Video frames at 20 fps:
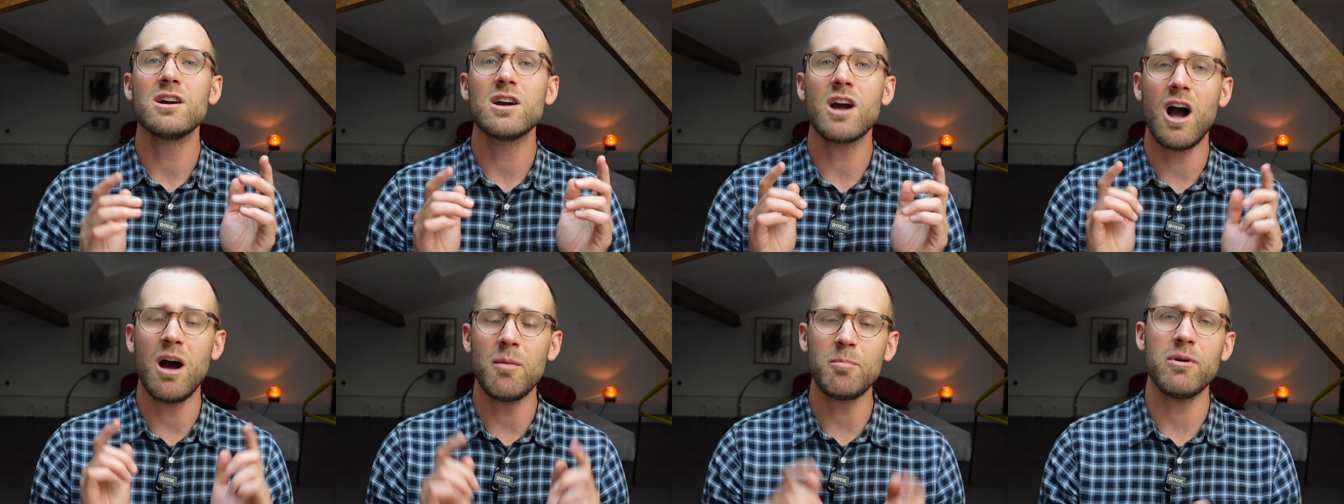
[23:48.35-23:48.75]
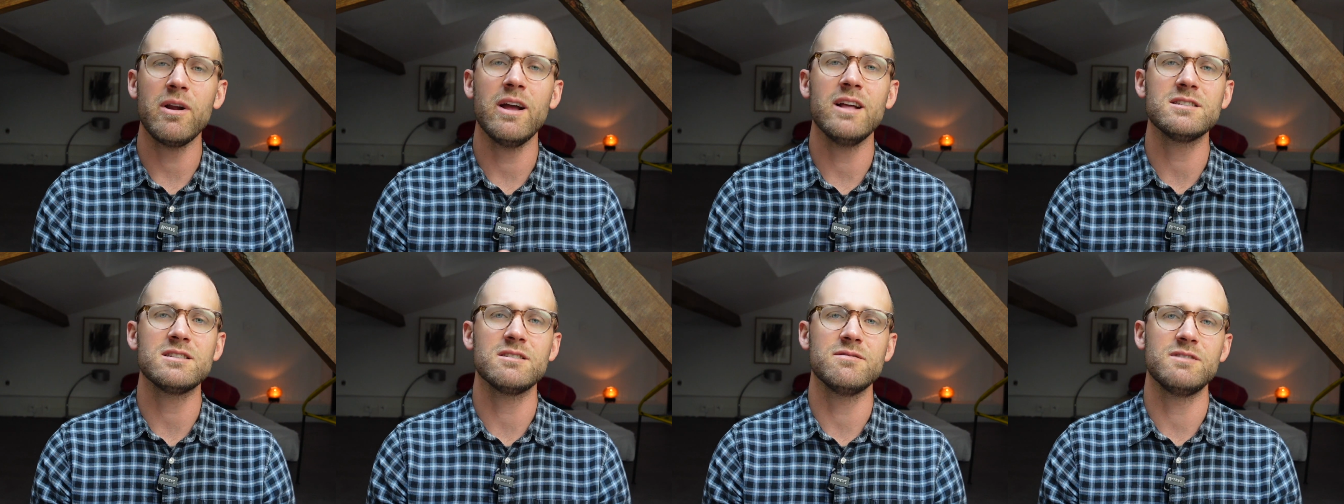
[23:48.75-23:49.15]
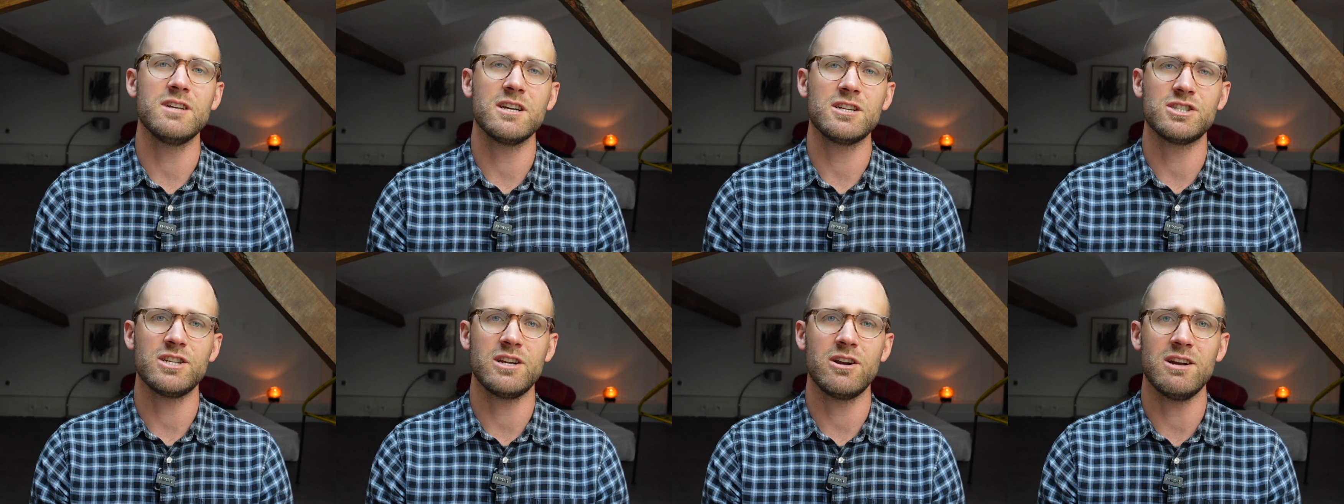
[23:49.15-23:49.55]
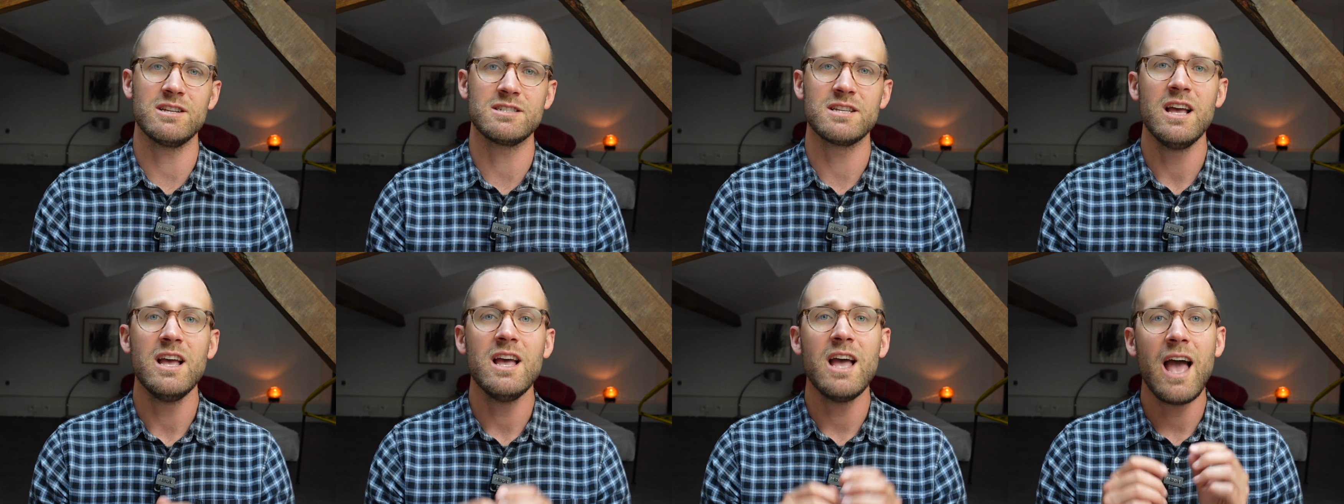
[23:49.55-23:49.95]
comprehensive
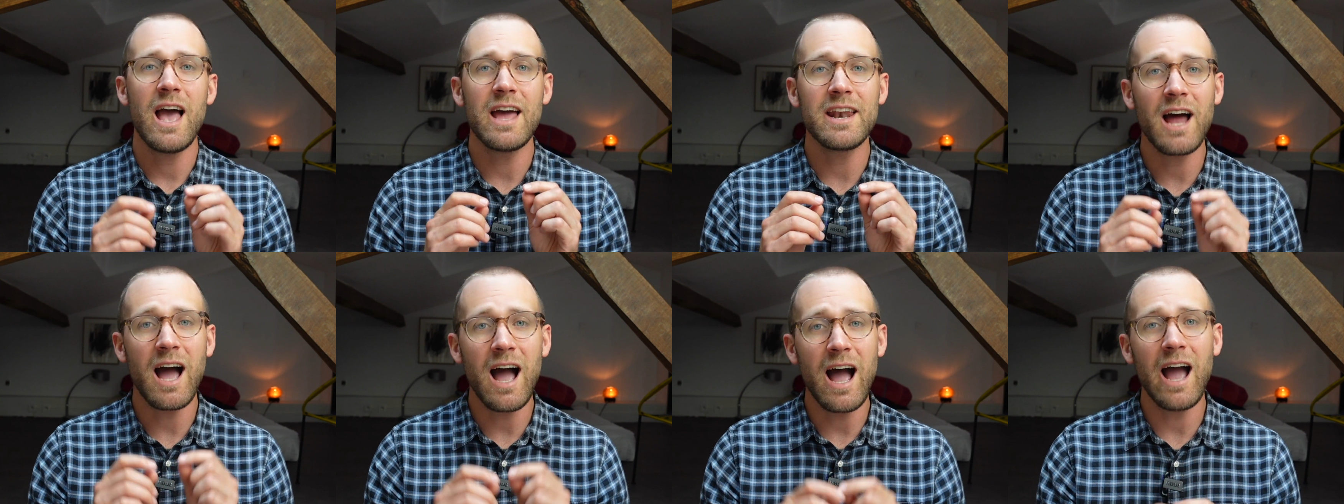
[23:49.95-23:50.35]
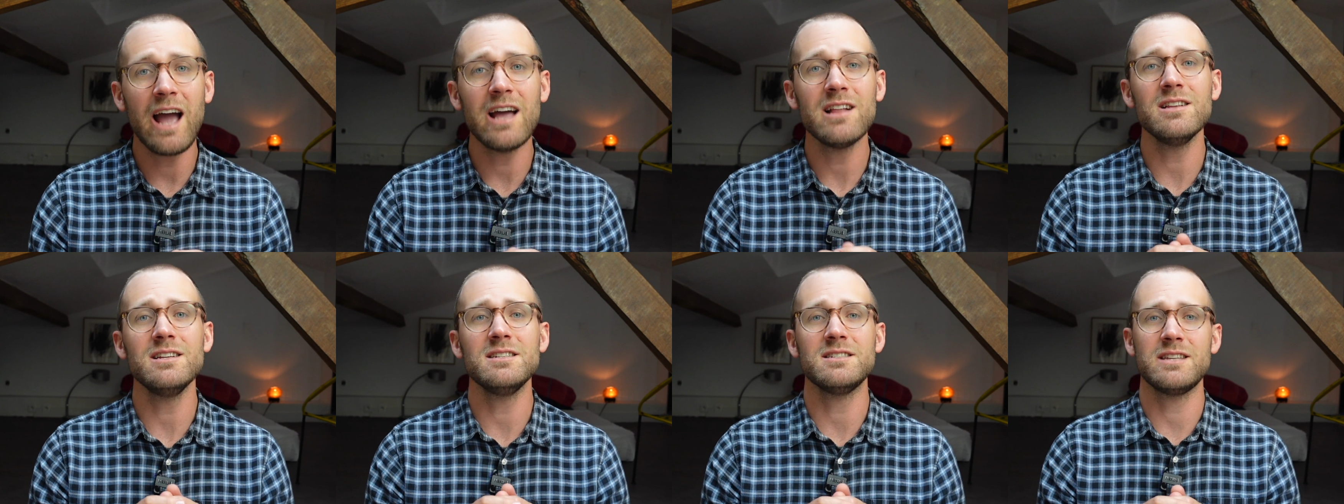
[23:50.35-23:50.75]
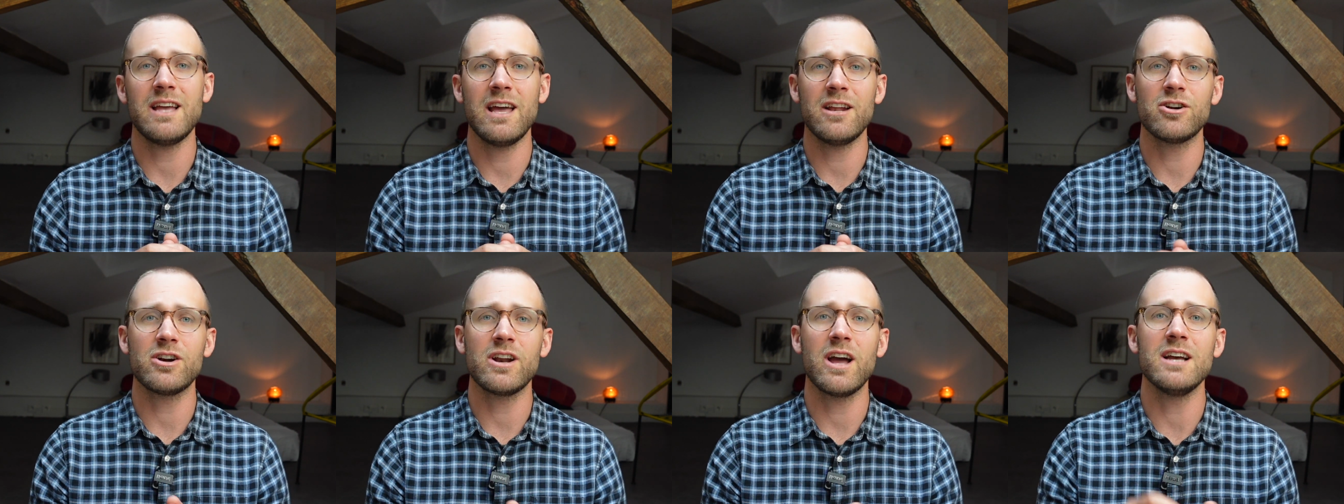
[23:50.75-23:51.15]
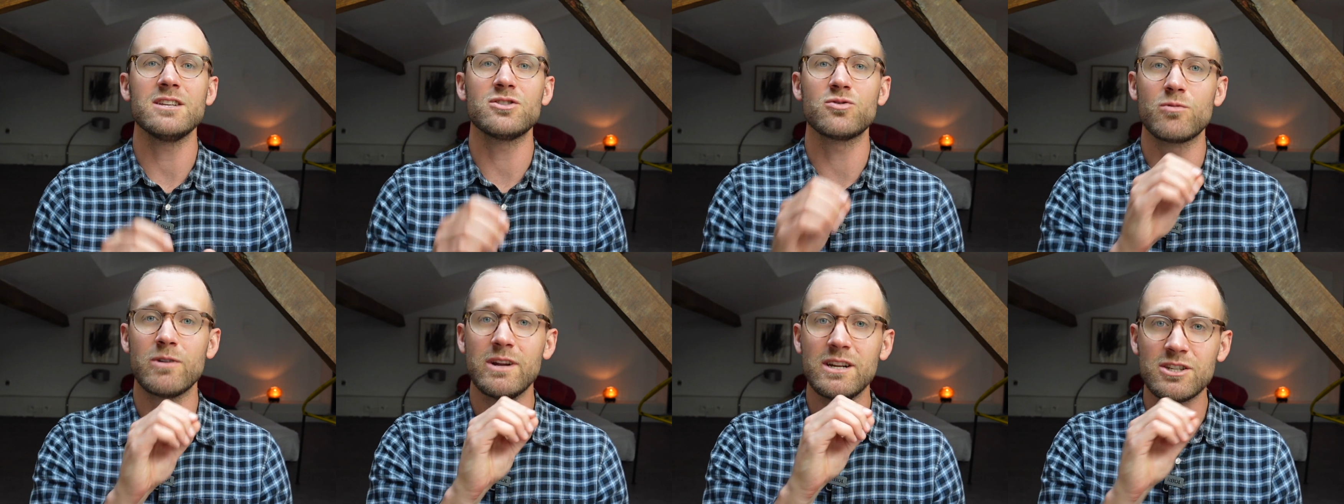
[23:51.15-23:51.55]
dictionaries, and highly
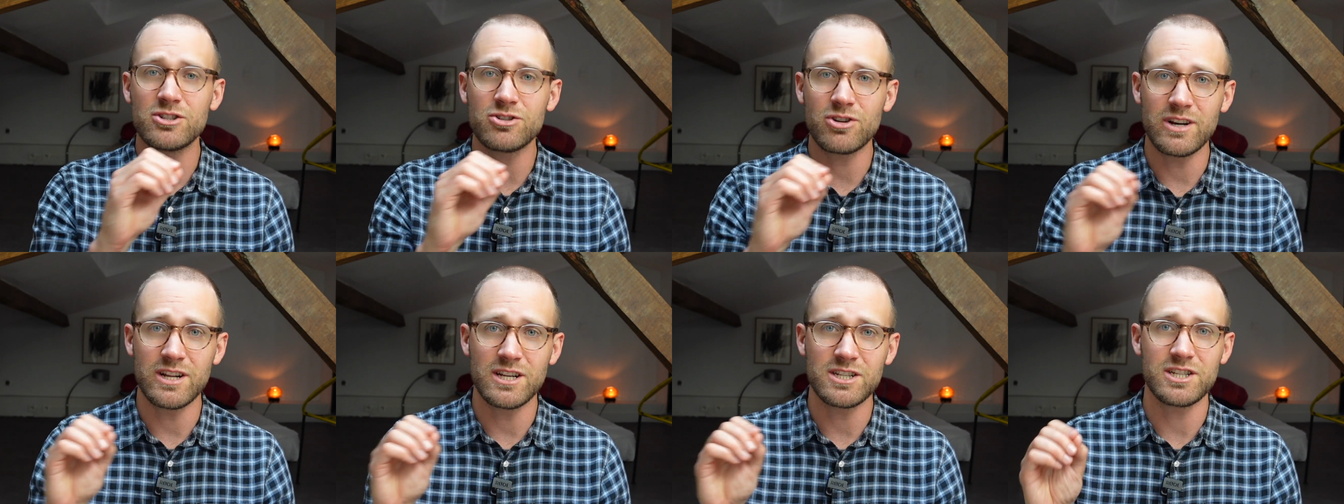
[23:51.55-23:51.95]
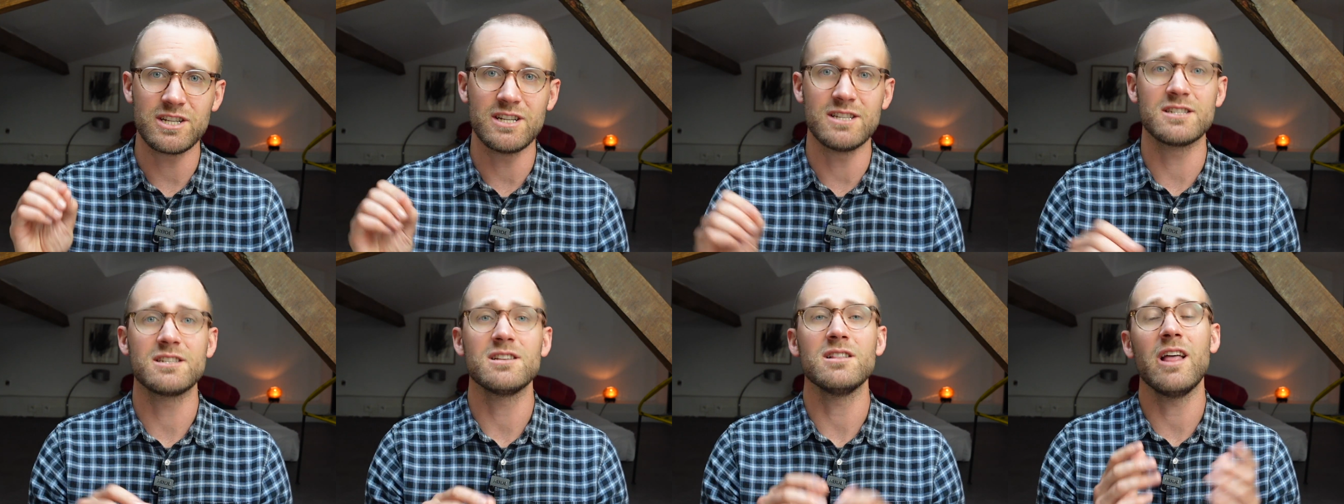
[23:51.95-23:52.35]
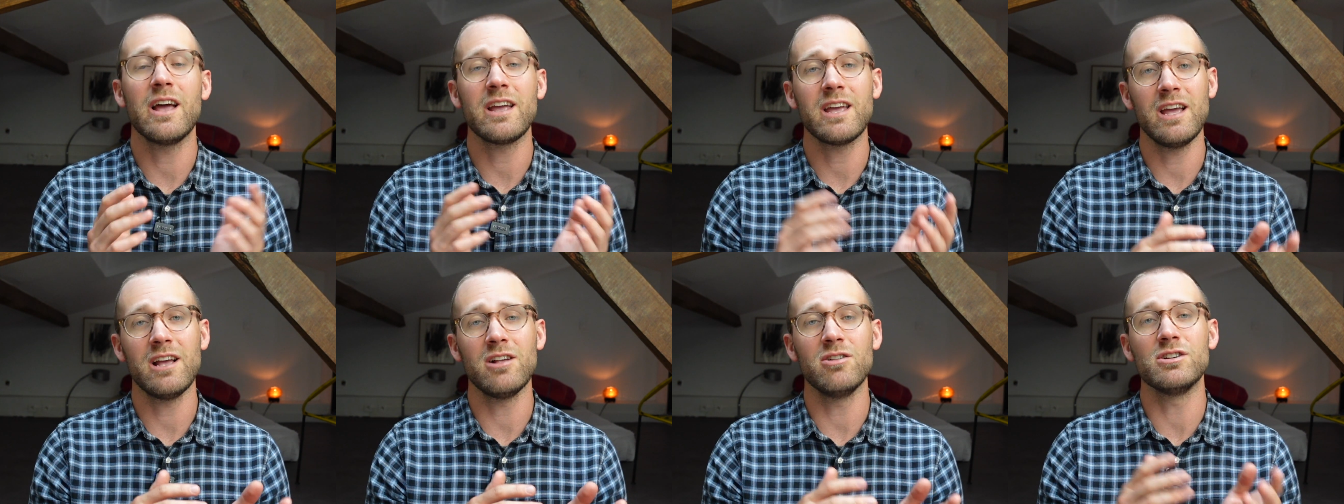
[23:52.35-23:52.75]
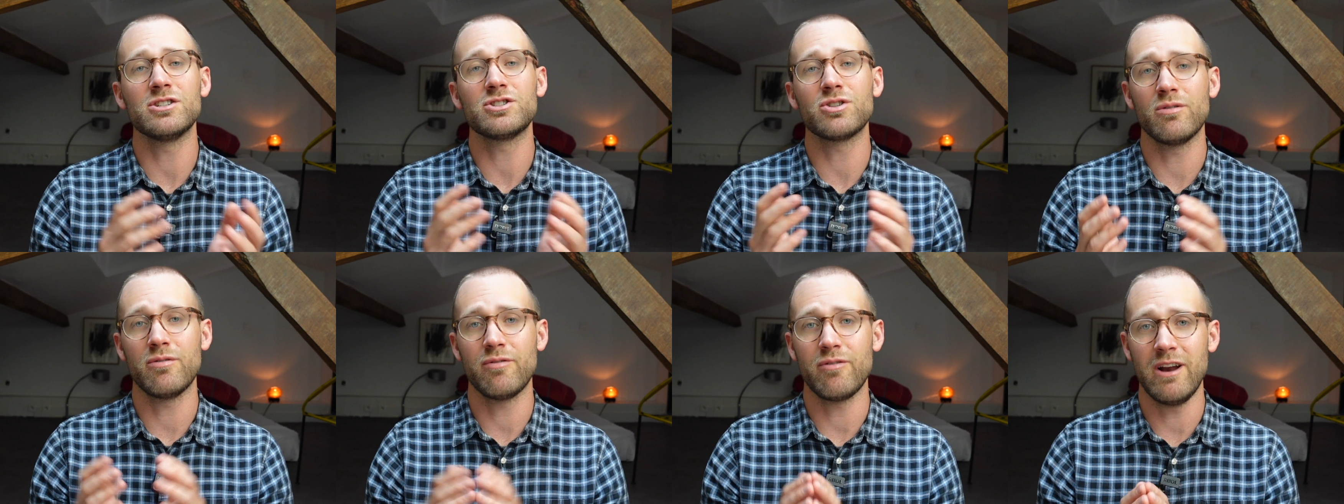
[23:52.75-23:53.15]
standardized written traditions like
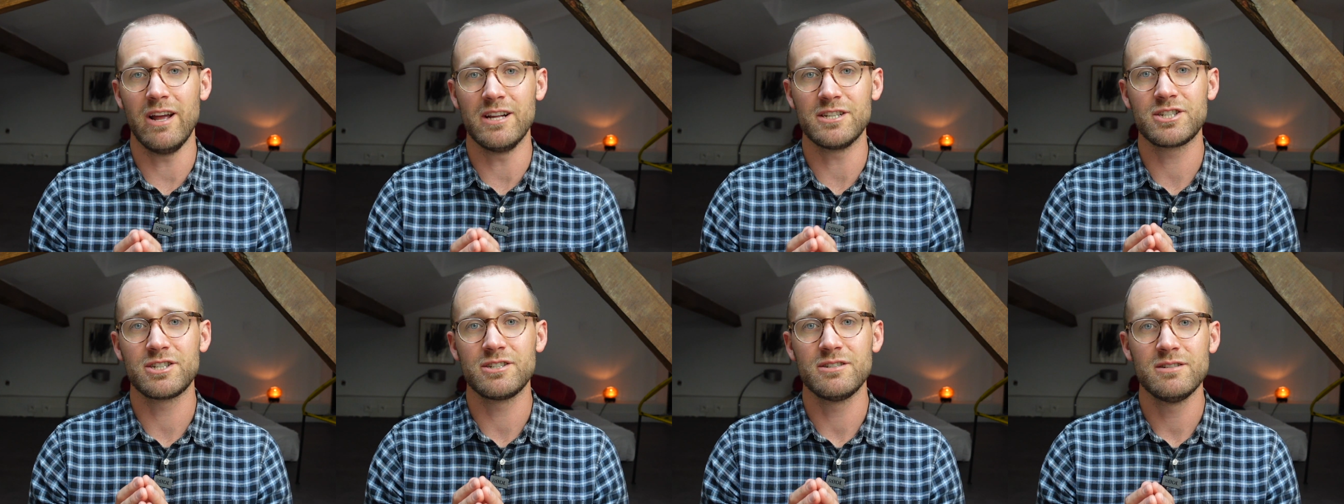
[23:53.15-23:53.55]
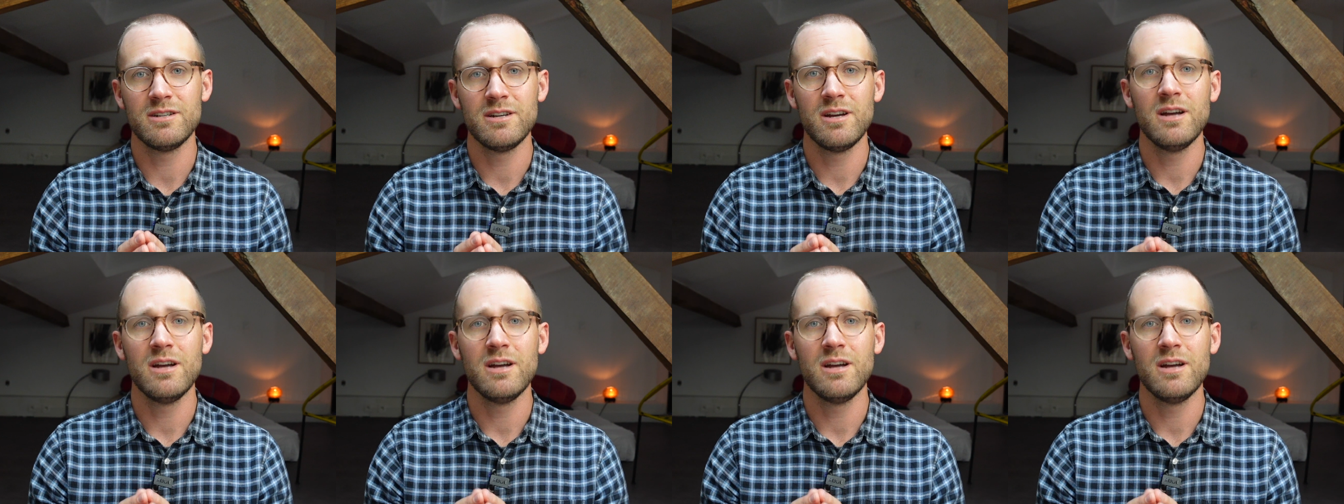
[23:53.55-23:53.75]
English or French.